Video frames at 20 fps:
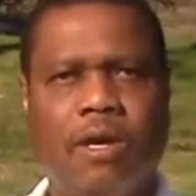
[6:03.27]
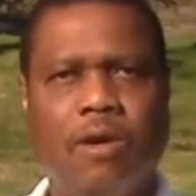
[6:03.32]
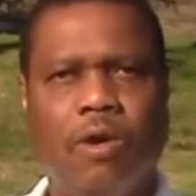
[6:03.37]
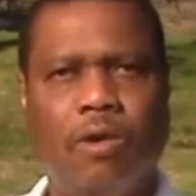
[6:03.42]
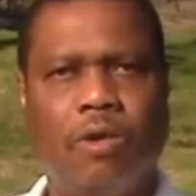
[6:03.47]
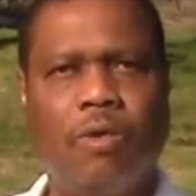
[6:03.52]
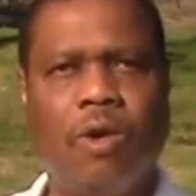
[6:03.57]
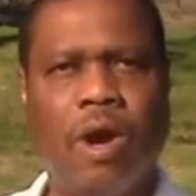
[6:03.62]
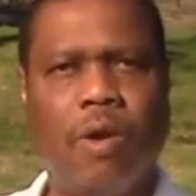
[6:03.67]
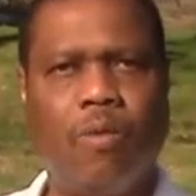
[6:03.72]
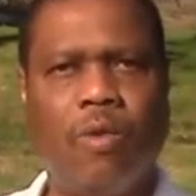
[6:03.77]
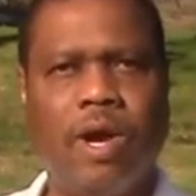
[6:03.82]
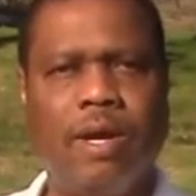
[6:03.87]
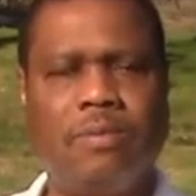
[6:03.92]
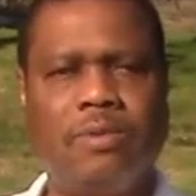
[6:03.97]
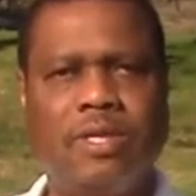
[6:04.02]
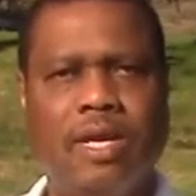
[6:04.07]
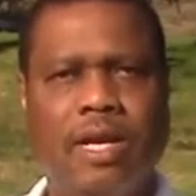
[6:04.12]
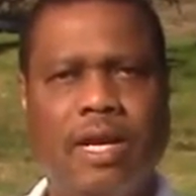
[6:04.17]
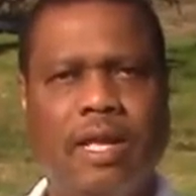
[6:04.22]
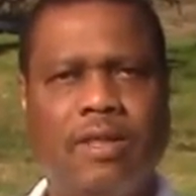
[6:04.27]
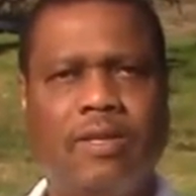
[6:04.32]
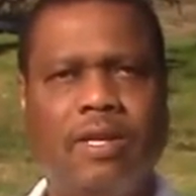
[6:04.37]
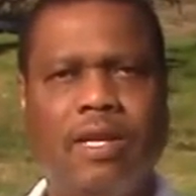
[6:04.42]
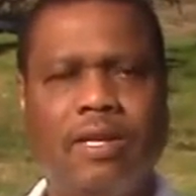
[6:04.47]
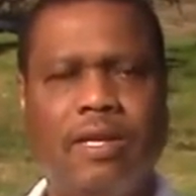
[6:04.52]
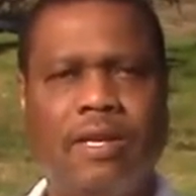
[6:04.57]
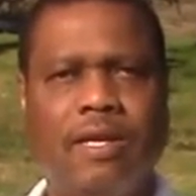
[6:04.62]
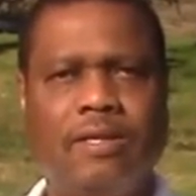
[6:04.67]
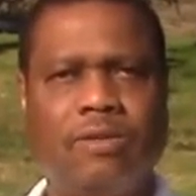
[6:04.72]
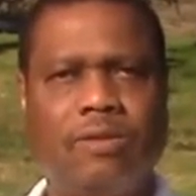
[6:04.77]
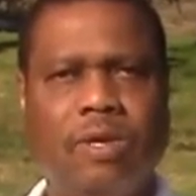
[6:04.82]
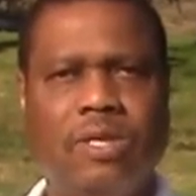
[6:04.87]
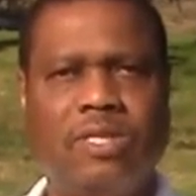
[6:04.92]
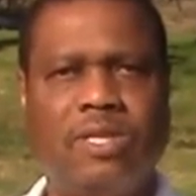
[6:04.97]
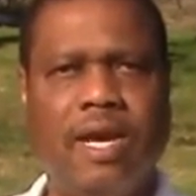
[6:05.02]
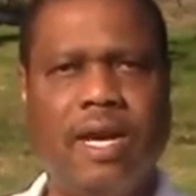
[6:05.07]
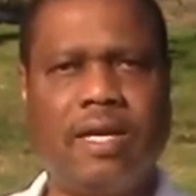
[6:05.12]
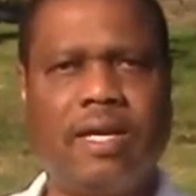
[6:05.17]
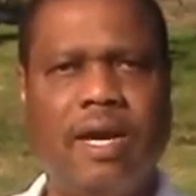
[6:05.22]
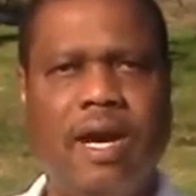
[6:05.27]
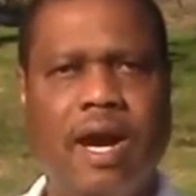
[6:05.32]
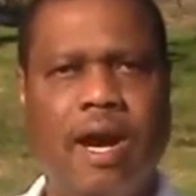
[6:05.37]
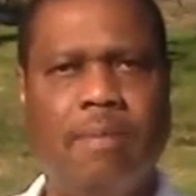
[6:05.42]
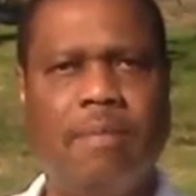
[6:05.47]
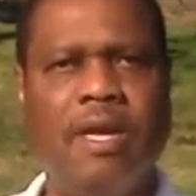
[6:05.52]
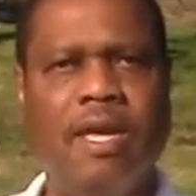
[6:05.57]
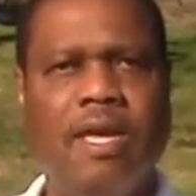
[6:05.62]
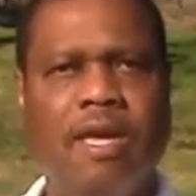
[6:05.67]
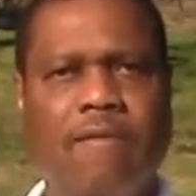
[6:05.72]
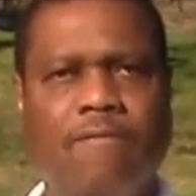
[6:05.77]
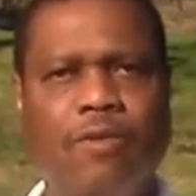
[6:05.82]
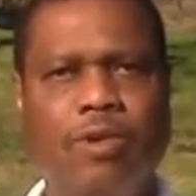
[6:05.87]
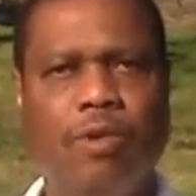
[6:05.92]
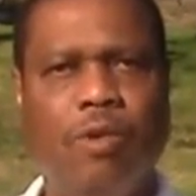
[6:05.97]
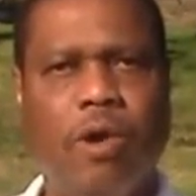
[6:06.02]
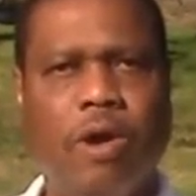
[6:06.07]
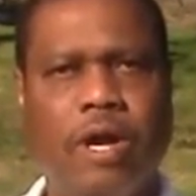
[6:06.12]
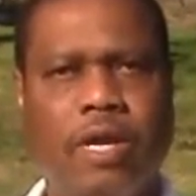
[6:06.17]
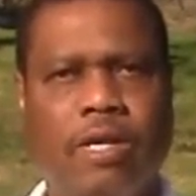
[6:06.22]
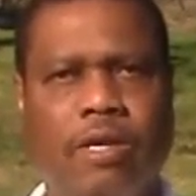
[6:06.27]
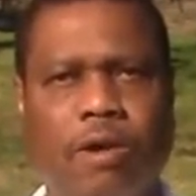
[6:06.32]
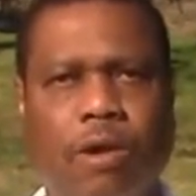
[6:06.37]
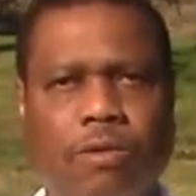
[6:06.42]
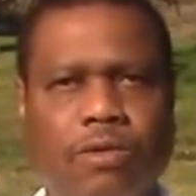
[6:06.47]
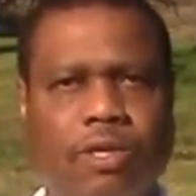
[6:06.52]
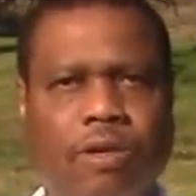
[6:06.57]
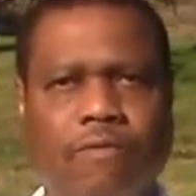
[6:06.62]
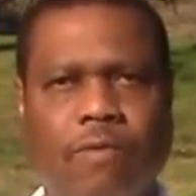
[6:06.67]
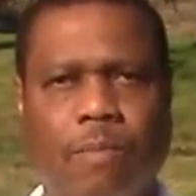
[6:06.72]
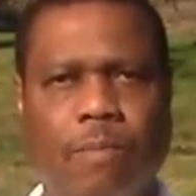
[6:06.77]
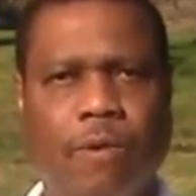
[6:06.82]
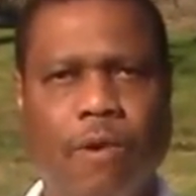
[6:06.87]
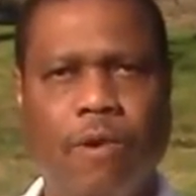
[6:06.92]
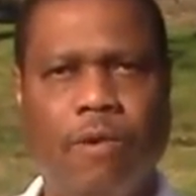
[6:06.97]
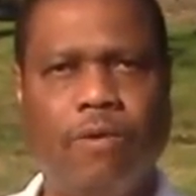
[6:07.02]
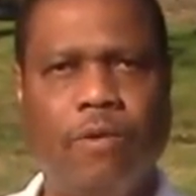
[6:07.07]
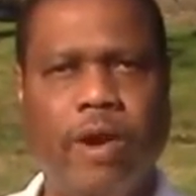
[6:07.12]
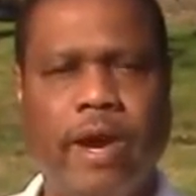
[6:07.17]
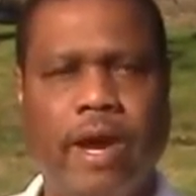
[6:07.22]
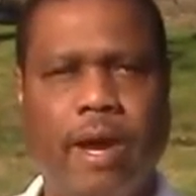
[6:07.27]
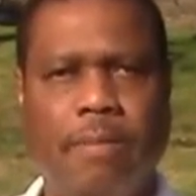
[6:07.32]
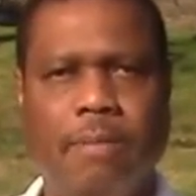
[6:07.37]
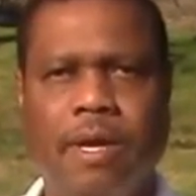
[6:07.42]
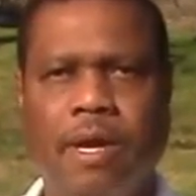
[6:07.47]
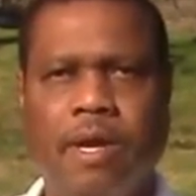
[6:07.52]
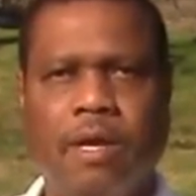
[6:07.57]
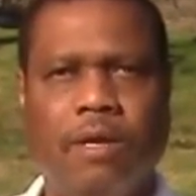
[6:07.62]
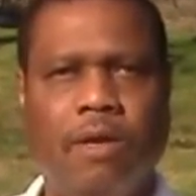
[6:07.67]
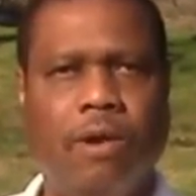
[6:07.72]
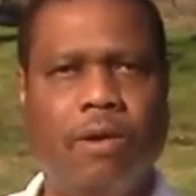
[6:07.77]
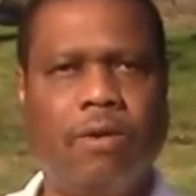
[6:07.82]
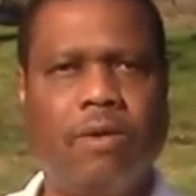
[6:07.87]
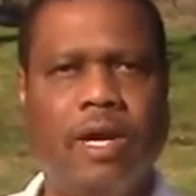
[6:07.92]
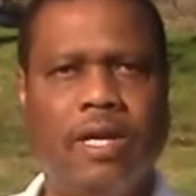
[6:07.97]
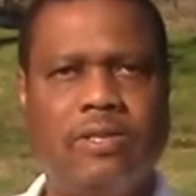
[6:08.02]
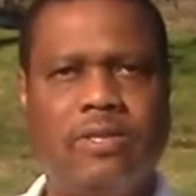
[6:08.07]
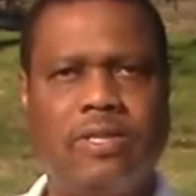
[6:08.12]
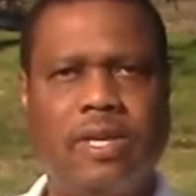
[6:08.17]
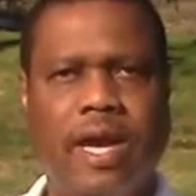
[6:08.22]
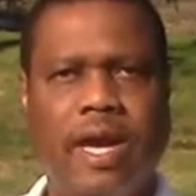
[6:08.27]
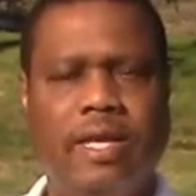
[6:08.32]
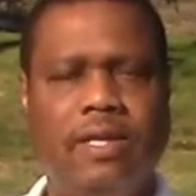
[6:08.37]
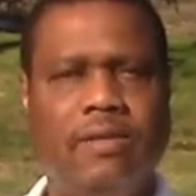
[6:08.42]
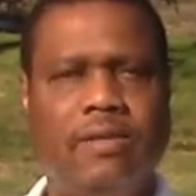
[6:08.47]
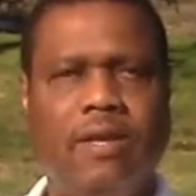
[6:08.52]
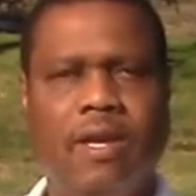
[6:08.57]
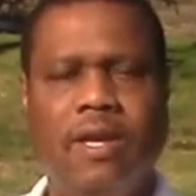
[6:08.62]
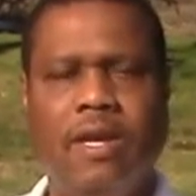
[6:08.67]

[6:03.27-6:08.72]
Go to our website, athleticsos.com. If you are a coach of a program, go to our site.